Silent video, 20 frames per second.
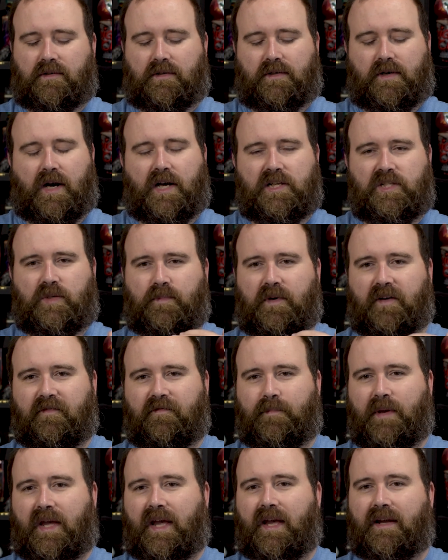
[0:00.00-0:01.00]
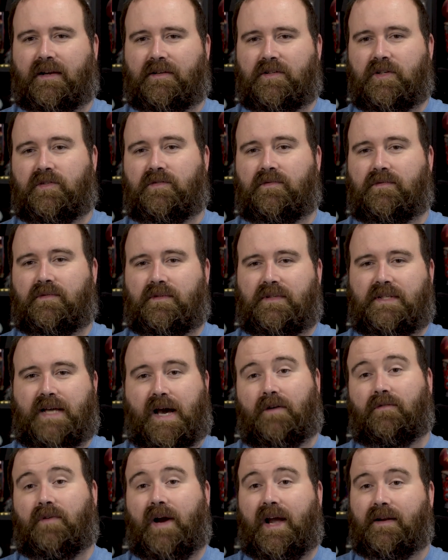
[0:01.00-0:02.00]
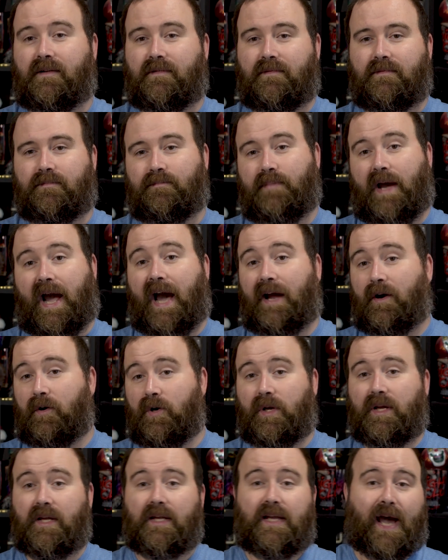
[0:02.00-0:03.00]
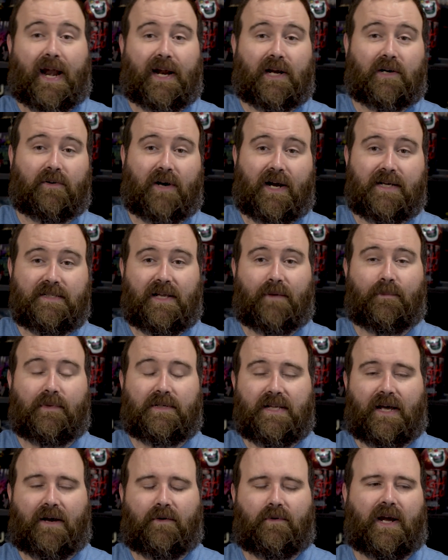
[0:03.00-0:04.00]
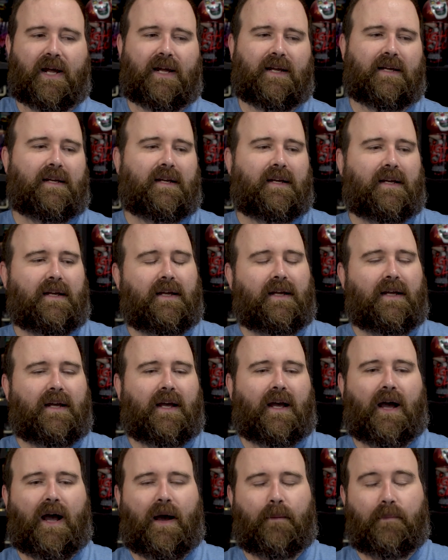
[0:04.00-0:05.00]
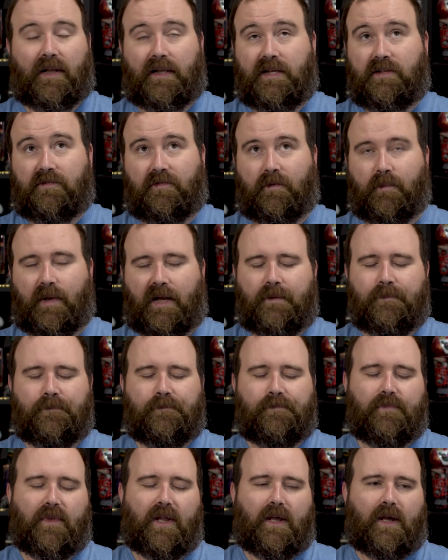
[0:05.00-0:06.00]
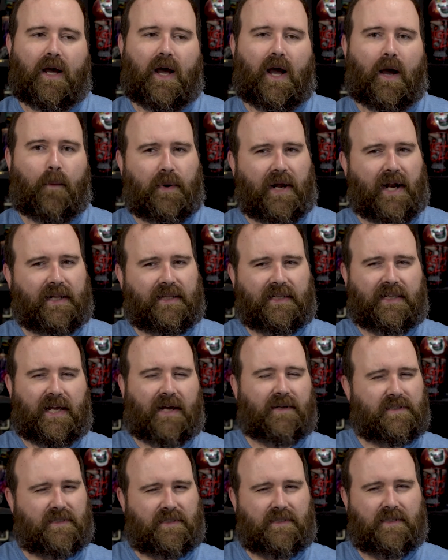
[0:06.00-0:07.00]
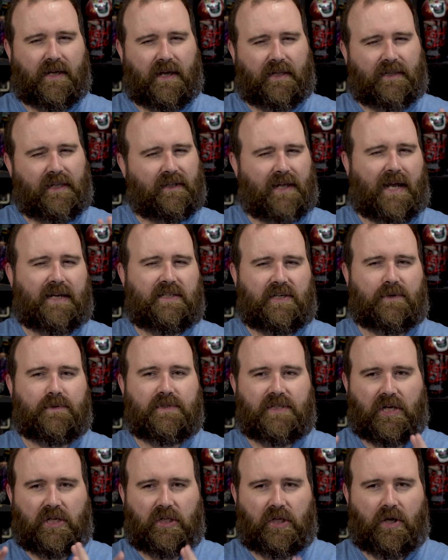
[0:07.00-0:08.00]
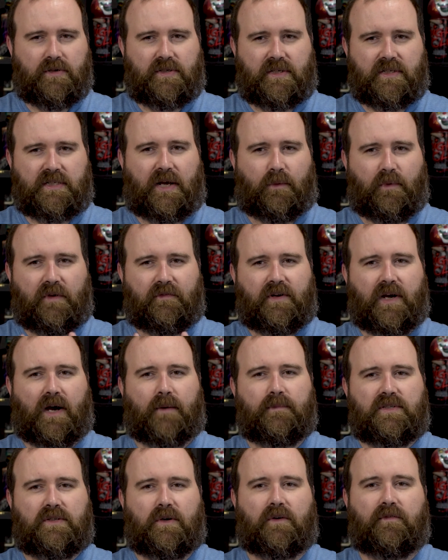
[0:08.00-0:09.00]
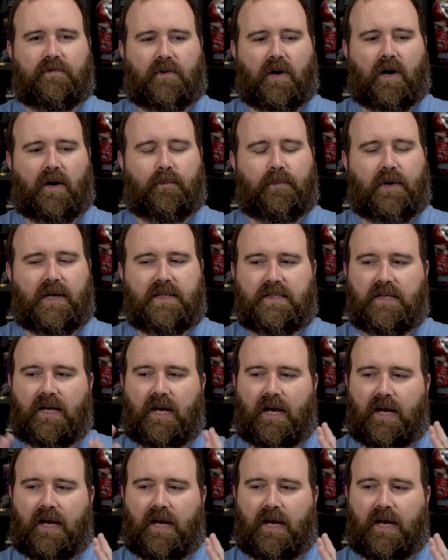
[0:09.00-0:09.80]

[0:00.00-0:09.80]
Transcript: cusp of being just downright bad, or you can categorize them as that way, at least for me. But I think last year was the closest that we've come so far. But